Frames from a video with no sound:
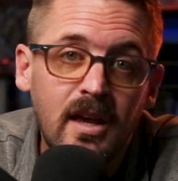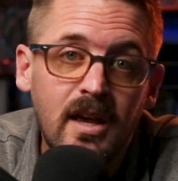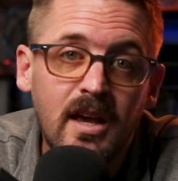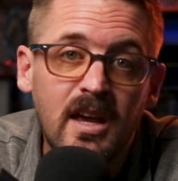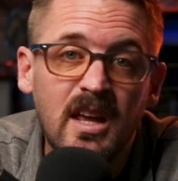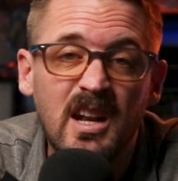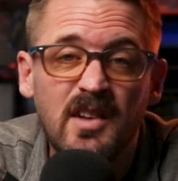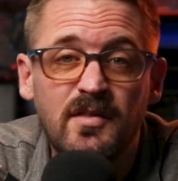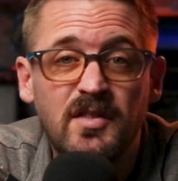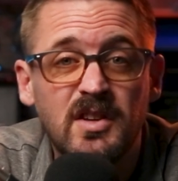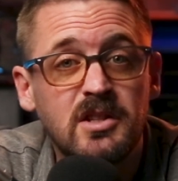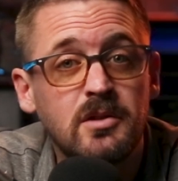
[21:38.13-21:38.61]

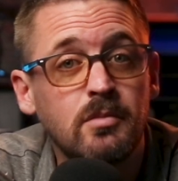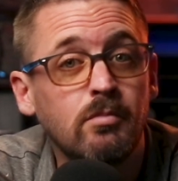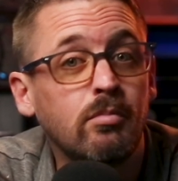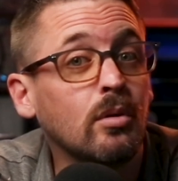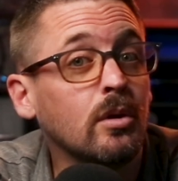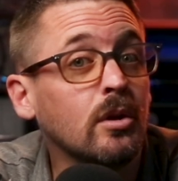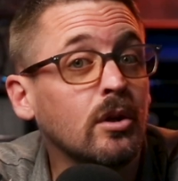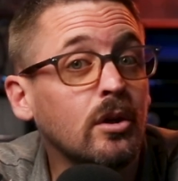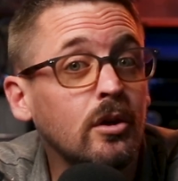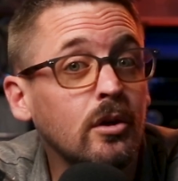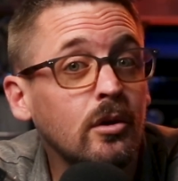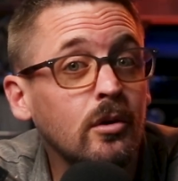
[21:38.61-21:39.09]
And if it's
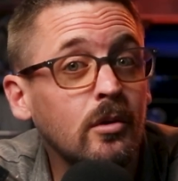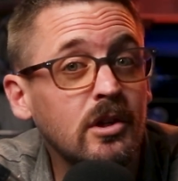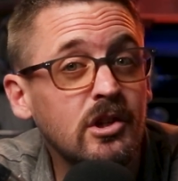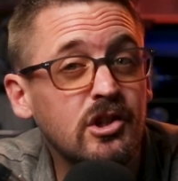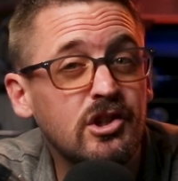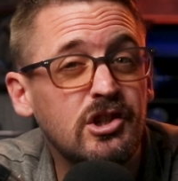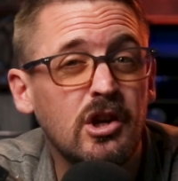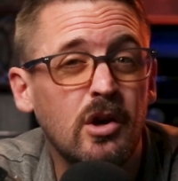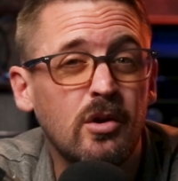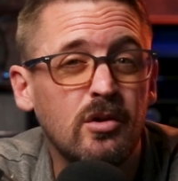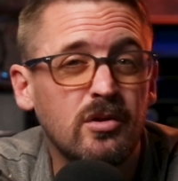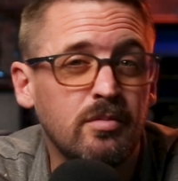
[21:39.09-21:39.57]
blue
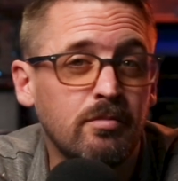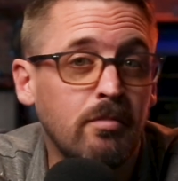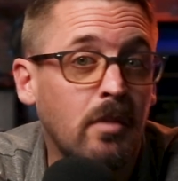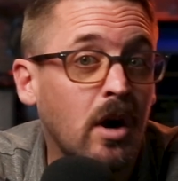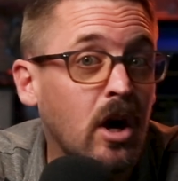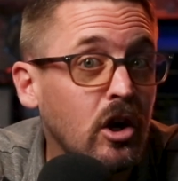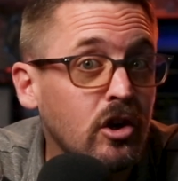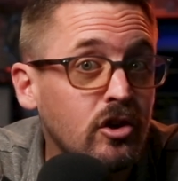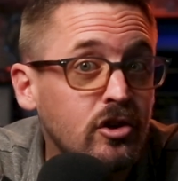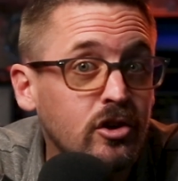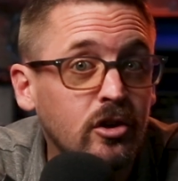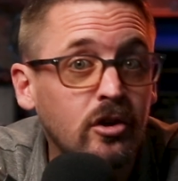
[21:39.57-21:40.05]
and shows
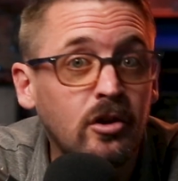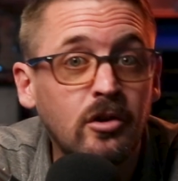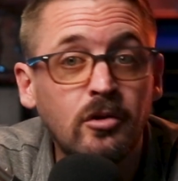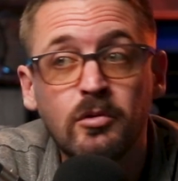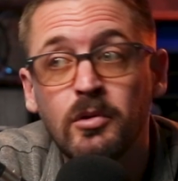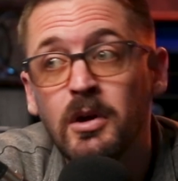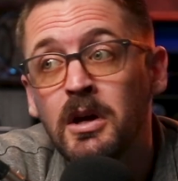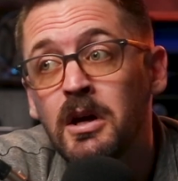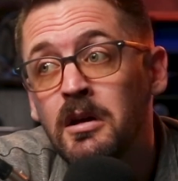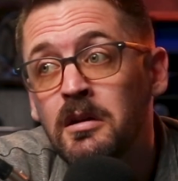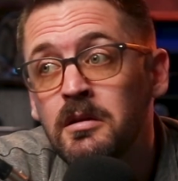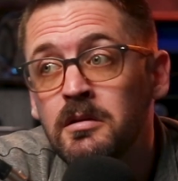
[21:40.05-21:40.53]
marginal,
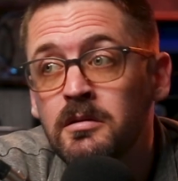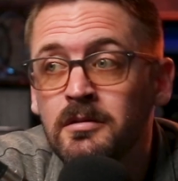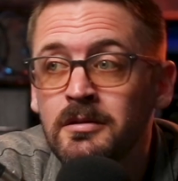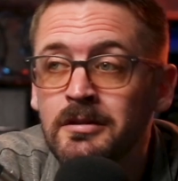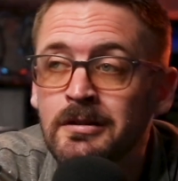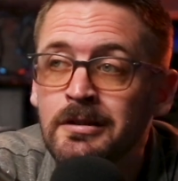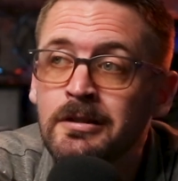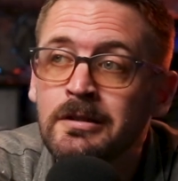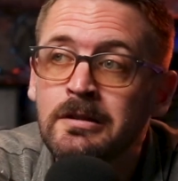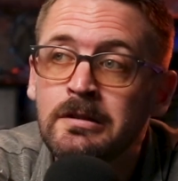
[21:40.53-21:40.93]
well,